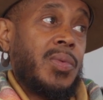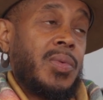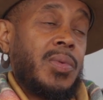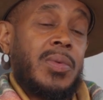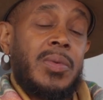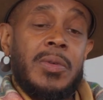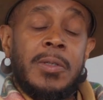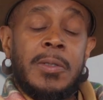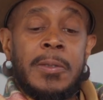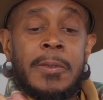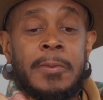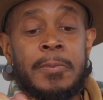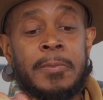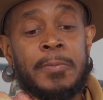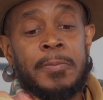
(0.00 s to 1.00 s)
It was like
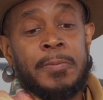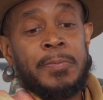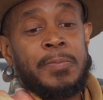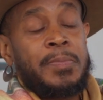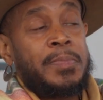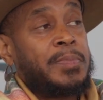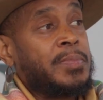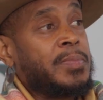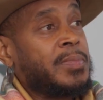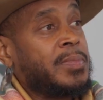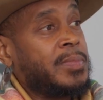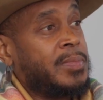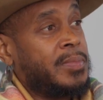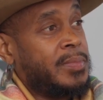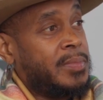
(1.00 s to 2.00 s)
it's
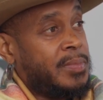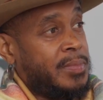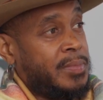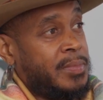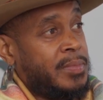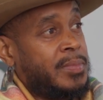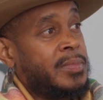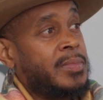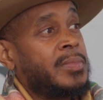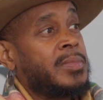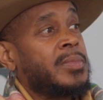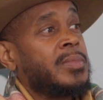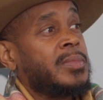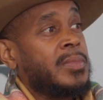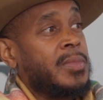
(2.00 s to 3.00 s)
very
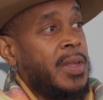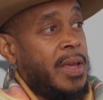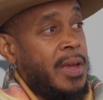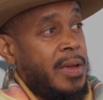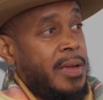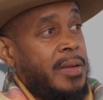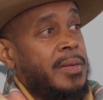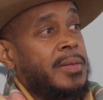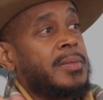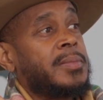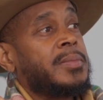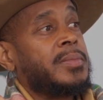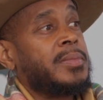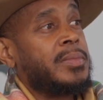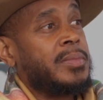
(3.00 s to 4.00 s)
visual. Yeah. It's super duper